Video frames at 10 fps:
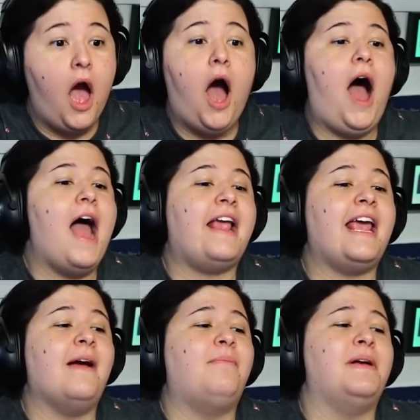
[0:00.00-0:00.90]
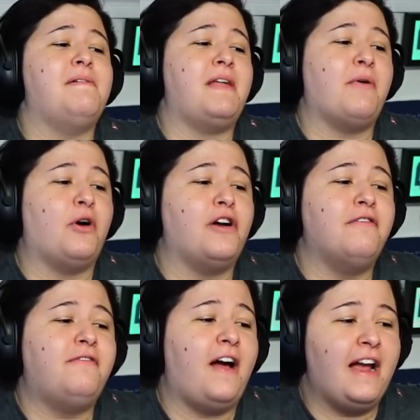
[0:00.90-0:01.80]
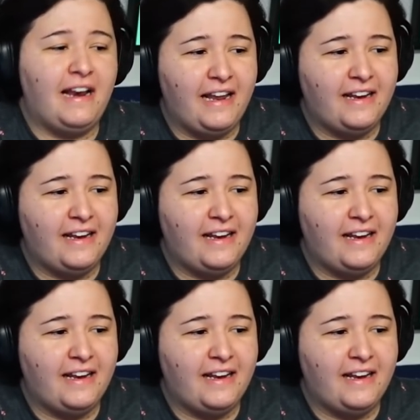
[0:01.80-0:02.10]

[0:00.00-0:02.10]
I can't believe they were invited.